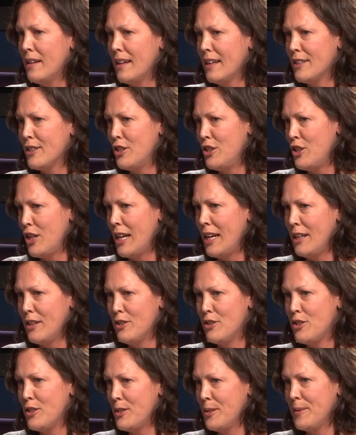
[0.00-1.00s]

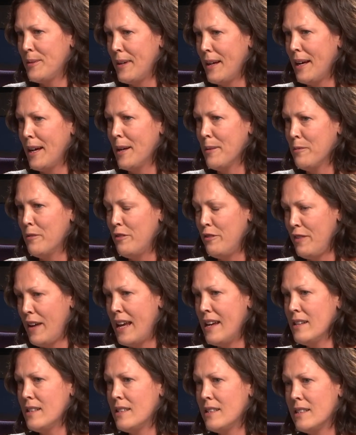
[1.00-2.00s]
exchange
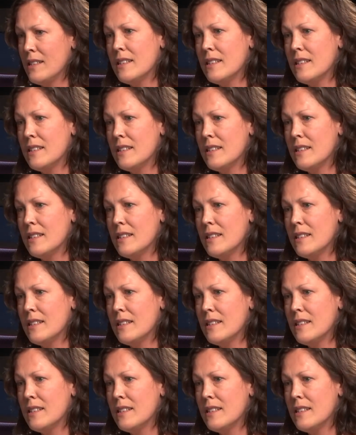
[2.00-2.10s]
face